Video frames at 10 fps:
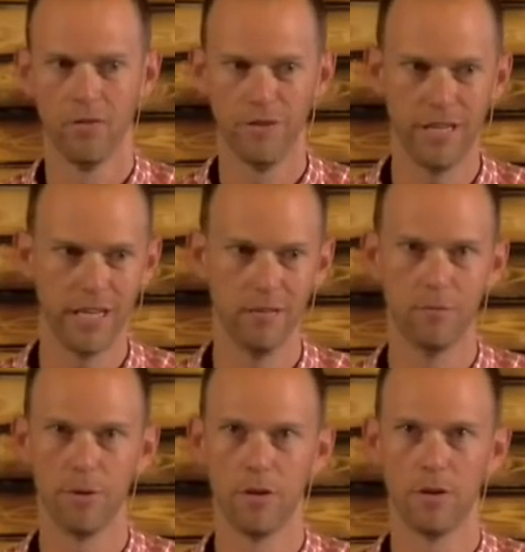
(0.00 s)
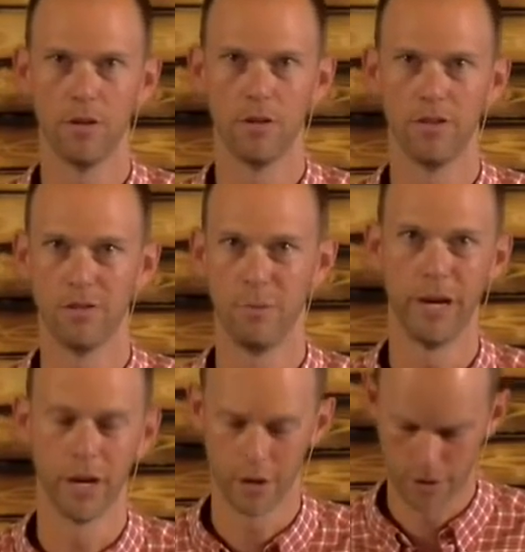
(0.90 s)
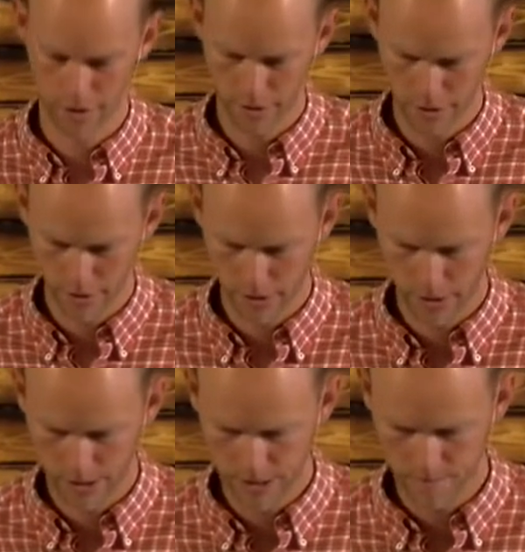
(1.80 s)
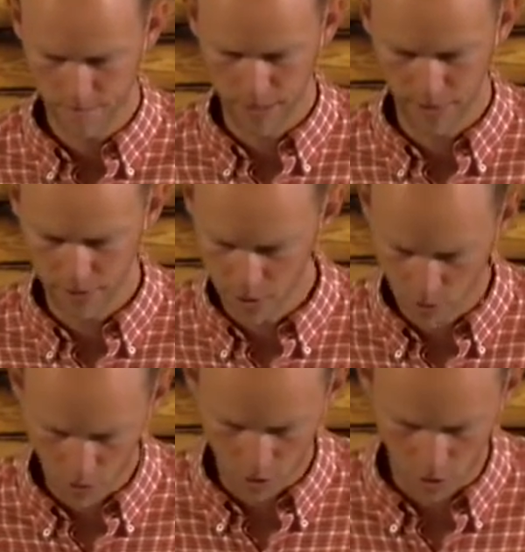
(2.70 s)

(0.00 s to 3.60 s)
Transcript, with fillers: of deep despair. And if you